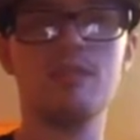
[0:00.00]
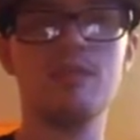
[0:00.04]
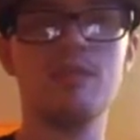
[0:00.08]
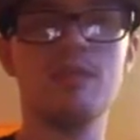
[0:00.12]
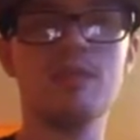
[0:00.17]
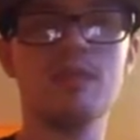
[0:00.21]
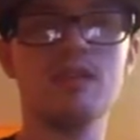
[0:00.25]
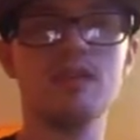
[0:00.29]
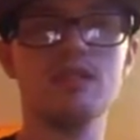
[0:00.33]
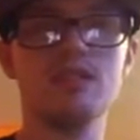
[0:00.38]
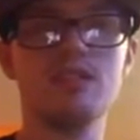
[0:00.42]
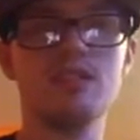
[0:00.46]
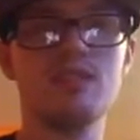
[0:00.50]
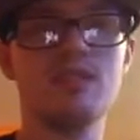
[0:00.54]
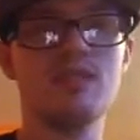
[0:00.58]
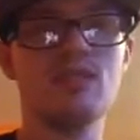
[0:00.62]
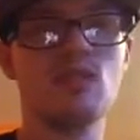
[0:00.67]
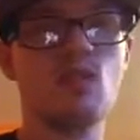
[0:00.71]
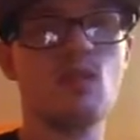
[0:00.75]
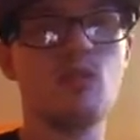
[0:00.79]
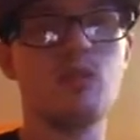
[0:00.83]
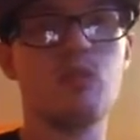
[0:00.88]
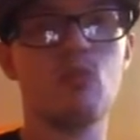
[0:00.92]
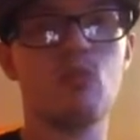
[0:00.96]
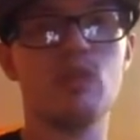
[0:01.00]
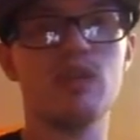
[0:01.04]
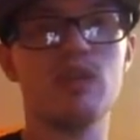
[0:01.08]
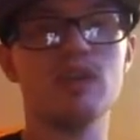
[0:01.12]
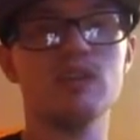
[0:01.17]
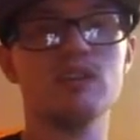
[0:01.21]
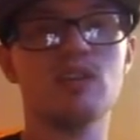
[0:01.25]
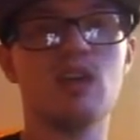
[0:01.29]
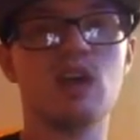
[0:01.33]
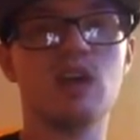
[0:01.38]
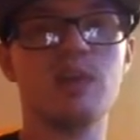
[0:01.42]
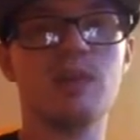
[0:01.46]
Because there'll be no point
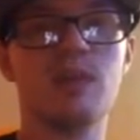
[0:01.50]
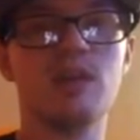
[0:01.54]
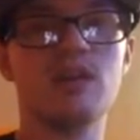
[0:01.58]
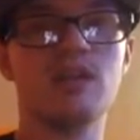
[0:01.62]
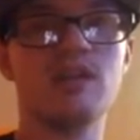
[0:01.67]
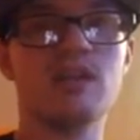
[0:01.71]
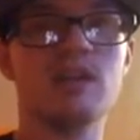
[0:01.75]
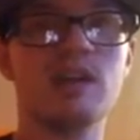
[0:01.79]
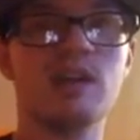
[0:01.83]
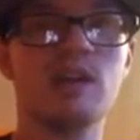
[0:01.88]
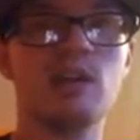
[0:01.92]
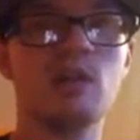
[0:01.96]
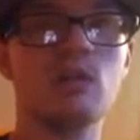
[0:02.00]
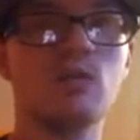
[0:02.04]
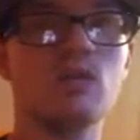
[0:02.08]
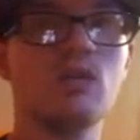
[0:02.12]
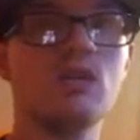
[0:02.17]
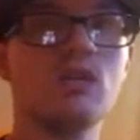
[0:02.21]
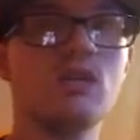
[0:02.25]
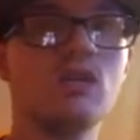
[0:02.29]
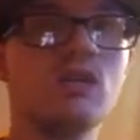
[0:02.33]
in talking about it now.